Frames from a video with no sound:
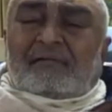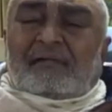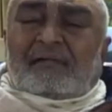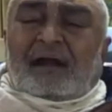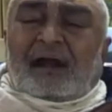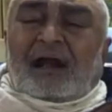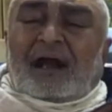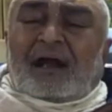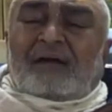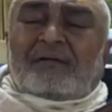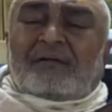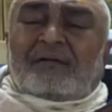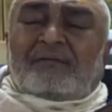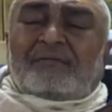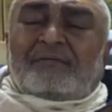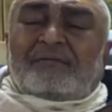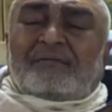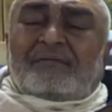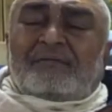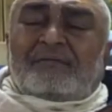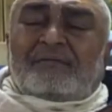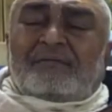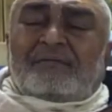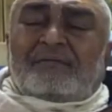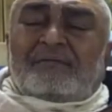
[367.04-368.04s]

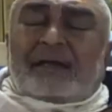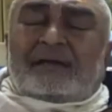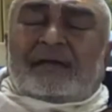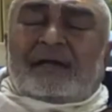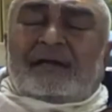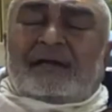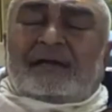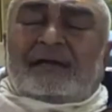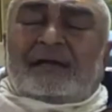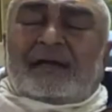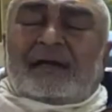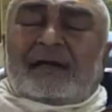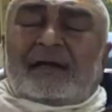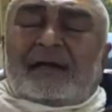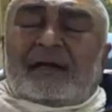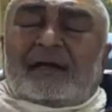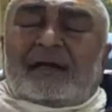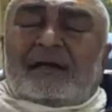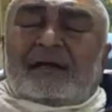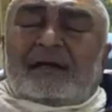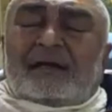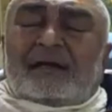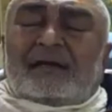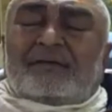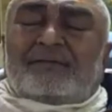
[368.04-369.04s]
I'm
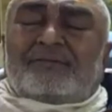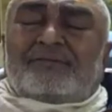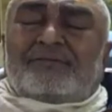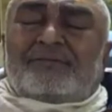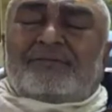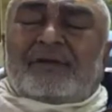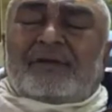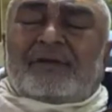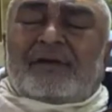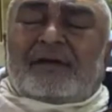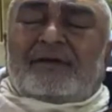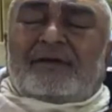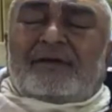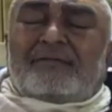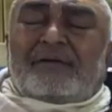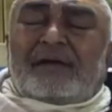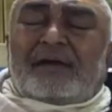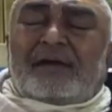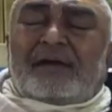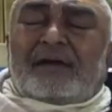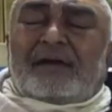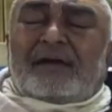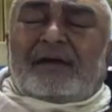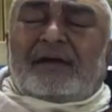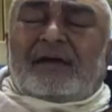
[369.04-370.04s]
meditating in different
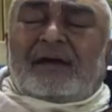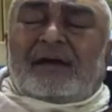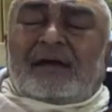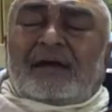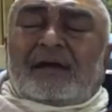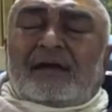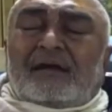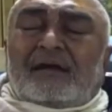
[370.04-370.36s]
way.